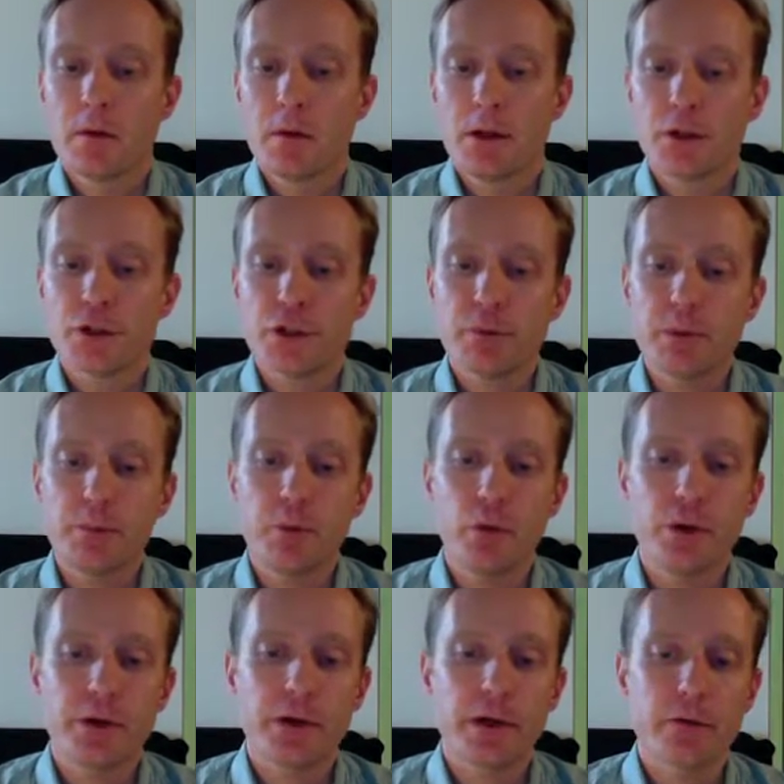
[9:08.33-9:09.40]
It should be
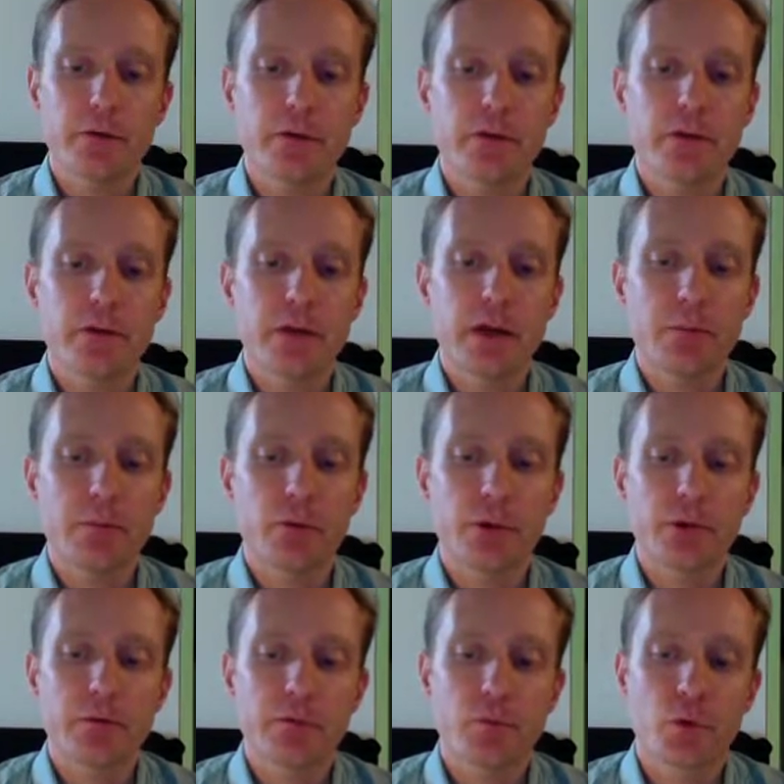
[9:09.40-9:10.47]
pointed out that the
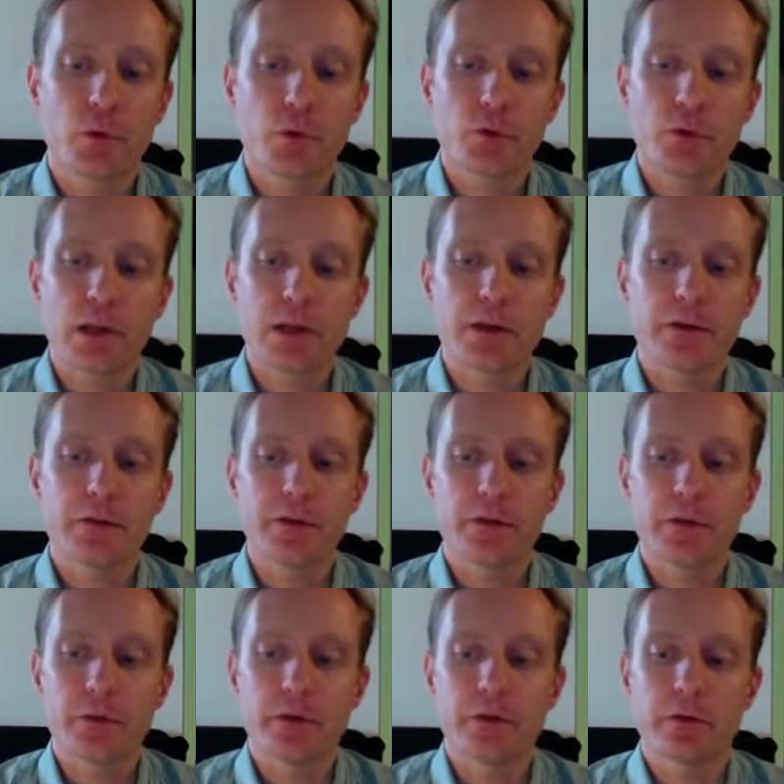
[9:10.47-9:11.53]
standpoint of moral
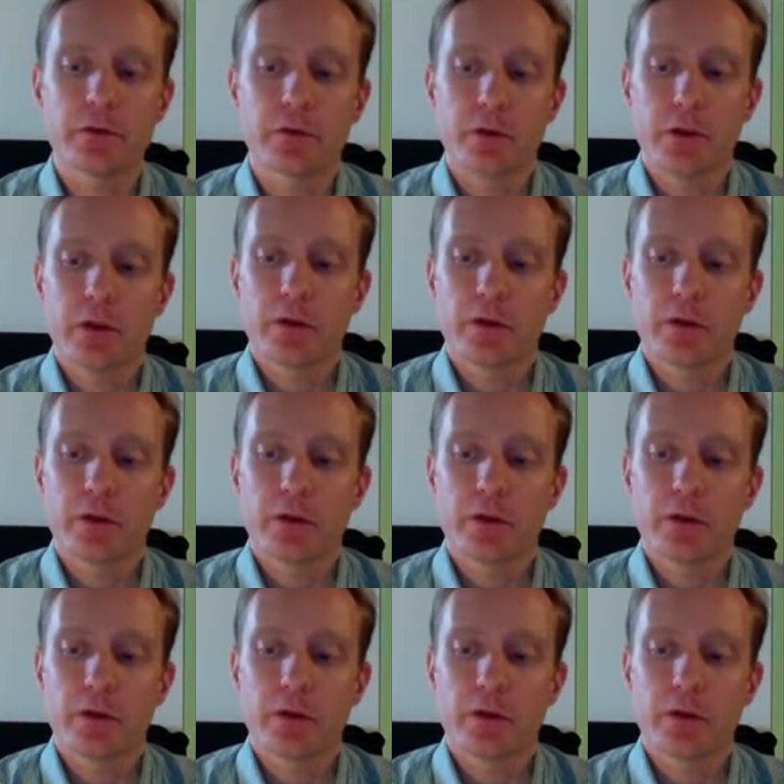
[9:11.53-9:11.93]
relativism is